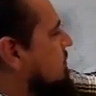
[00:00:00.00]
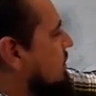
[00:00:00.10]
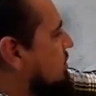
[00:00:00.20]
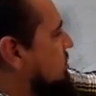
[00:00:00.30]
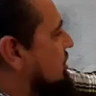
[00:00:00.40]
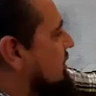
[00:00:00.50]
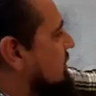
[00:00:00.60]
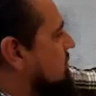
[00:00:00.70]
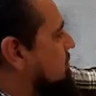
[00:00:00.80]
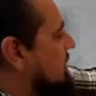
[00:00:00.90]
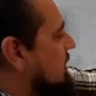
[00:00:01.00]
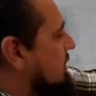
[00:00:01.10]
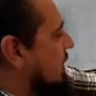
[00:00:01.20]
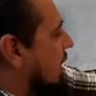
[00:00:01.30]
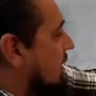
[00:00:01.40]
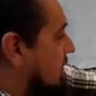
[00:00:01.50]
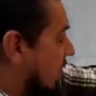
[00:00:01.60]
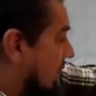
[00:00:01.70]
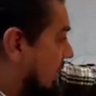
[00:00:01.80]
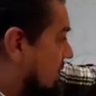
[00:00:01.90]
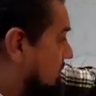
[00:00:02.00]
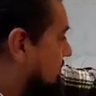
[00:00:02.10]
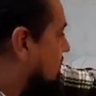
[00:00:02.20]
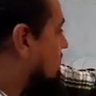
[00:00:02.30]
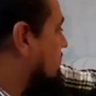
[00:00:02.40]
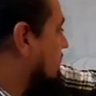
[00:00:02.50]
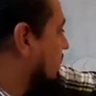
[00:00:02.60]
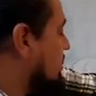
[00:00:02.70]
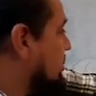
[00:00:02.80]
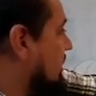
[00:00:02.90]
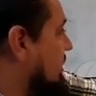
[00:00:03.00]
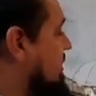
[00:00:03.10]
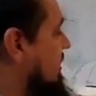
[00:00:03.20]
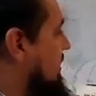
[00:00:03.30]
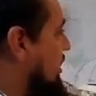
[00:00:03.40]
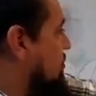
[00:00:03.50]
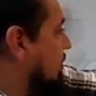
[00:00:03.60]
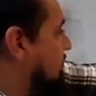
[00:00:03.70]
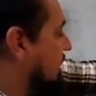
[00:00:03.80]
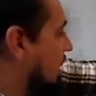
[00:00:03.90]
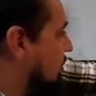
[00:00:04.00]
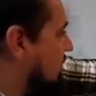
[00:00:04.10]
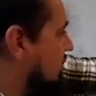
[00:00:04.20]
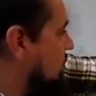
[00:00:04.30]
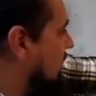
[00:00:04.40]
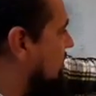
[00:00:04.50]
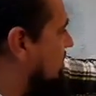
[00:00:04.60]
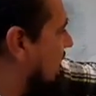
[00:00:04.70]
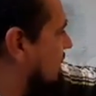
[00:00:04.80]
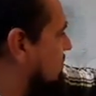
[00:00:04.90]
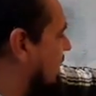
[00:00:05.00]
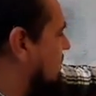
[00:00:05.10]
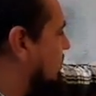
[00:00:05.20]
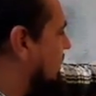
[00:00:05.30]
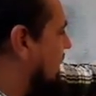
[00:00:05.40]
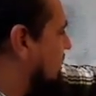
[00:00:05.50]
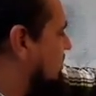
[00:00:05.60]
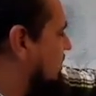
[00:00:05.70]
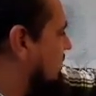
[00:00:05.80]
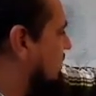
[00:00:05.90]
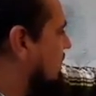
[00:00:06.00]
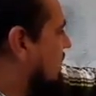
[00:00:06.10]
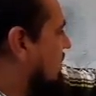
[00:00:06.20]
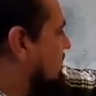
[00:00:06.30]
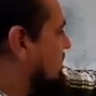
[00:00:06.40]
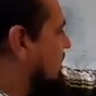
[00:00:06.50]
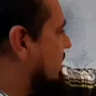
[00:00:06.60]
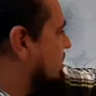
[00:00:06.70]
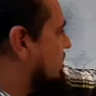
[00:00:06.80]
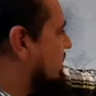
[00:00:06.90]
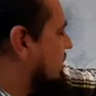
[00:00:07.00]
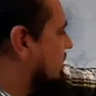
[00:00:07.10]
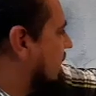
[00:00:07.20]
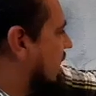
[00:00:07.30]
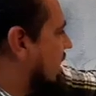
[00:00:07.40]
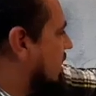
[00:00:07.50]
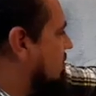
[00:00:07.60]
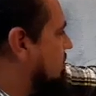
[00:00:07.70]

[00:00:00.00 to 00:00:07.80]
G, B, A, G, and then you repeat it with the two little dots, right? So we got G, G, G, A,